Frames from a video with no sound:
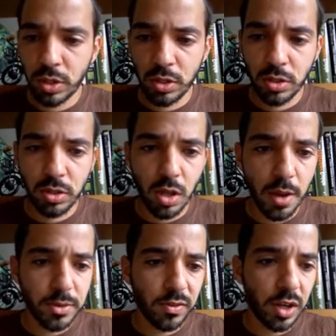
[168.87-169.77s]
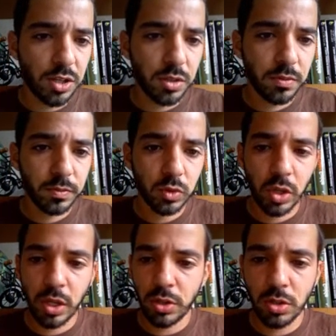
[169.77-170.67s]
here's the observation.
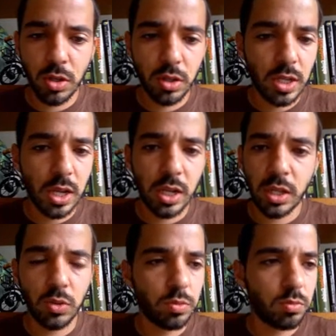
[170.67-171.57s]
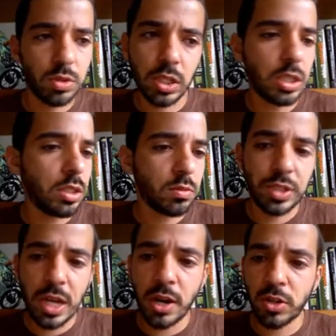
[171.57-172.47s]
Okay, here's all the data that you see
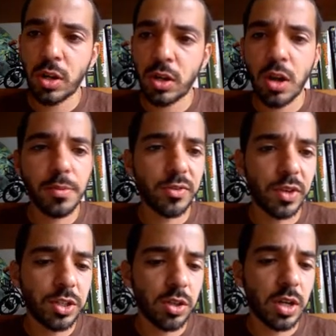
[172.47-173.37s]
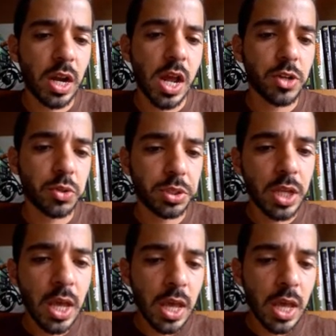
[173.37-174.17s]
standard on an observation on iNaturalist.